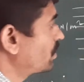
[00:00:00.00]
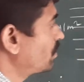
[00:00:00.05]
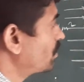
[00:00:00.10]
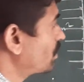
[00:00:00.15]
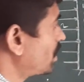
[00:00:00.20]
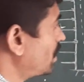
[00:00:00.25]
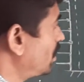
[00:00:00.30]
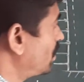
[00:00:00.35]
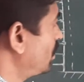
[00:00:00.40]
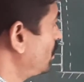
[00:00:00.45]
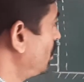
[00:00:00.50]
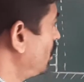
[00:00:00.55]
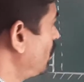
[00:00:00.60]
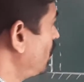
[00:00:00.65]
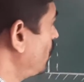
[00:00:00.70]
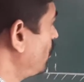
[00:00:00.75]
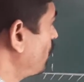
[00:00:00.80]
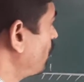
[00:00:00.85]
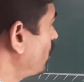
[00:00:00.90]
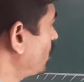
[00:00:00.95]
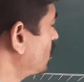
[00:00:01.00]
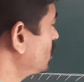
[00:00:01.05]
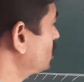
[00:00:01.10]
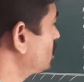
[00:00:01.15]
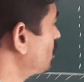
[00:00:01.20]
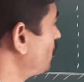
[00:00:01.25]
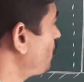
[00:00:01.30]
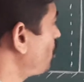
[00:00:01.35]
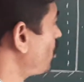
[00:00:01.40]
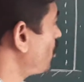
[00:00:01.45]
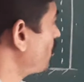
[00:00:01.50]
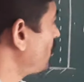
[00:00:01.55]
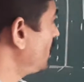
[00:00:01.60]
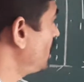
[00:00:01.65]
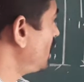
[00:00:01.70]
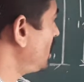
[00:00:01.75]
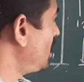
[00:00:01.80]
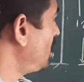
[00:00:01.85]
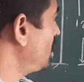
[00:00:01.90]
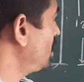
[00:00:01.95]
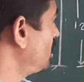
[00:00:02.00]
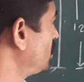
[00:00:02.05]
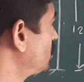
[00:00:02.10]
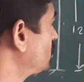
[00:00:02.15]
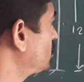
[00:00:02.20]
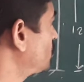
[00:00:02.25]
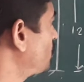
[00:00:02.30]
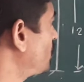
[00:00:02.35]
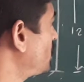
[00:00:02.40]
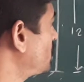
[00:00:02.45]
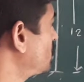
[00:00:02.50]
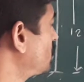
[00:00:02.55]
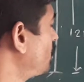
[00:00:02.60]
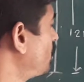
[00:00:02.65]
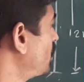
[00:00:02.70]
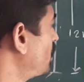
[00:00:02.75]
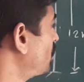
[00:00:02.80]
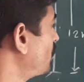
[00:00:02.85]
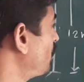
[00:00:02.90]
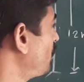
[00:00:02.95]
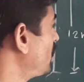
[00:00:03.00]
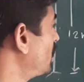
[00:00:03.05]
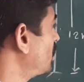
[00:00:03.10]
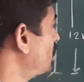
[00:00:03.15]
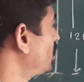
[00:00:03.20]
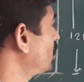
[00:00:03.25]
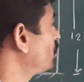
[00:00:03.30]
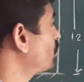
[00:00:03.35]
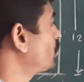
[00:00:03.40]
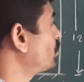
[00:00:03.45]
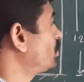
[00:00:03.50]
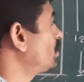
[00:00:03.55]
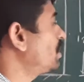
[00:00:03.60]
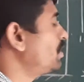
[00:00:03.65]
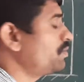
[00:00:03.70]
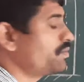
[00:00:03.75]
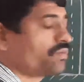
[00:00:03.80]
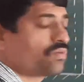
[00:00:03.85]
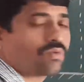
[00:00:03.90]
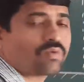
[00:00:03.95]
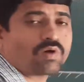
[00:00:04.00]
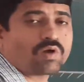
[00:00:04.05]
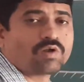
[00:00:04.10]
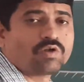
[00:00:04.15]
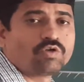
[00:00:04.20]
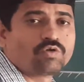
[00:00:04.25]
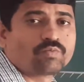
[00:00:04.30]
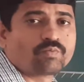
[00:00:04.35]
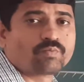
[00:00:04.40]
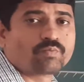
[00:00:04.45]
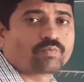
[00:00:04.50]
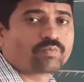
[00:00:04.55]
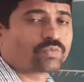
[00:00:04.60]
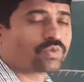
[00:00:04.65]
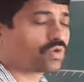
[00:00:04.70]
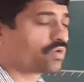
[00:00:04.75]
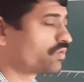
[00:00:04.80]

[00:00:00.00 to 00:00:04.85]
Okay, what is the formula? Specific weight into the volume.